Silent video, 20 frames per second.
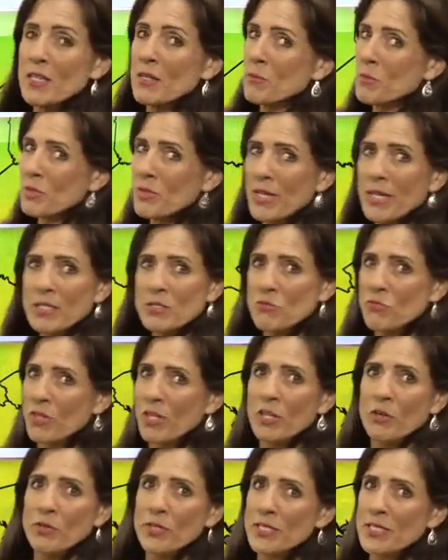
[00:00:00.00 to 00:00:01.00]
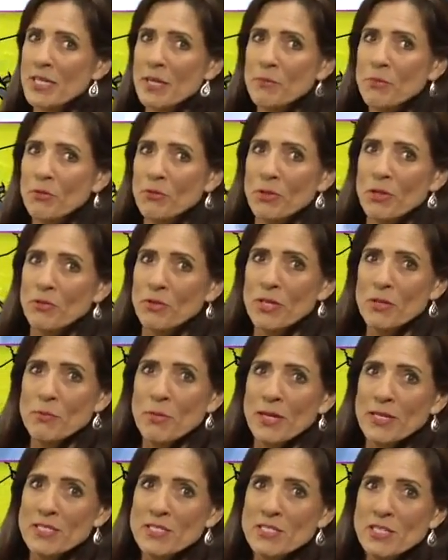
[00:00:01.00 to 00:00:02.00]
but that's very temporary.
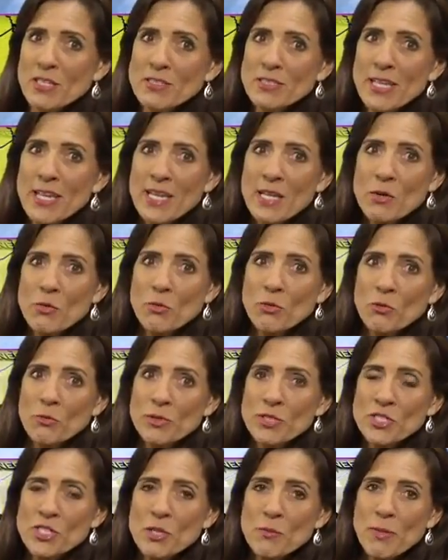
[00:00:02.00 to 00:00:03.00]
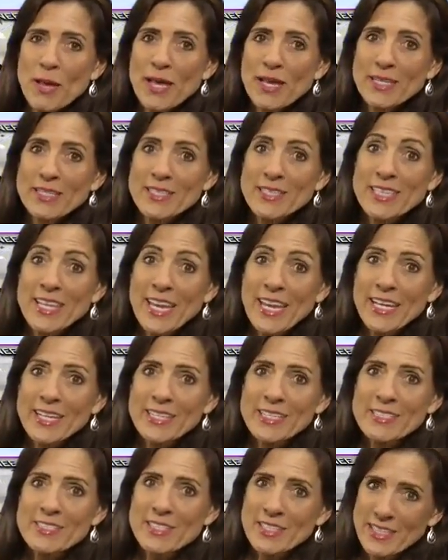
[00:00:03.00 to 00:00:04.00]
By Sunday, we're reaching back into the
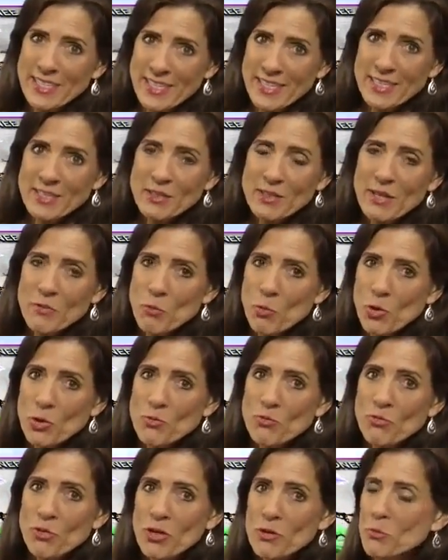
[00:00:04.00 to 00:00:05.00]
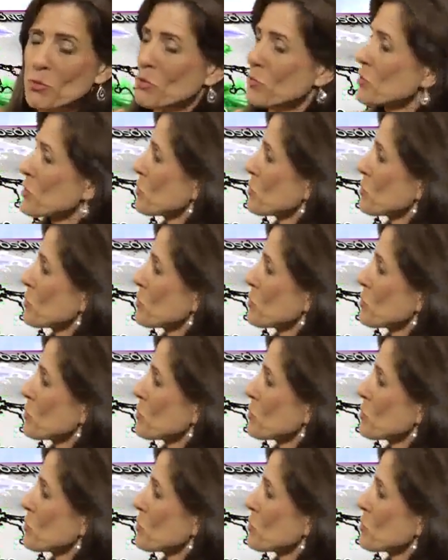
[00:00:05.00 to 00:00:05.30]
80s again. That warm front moves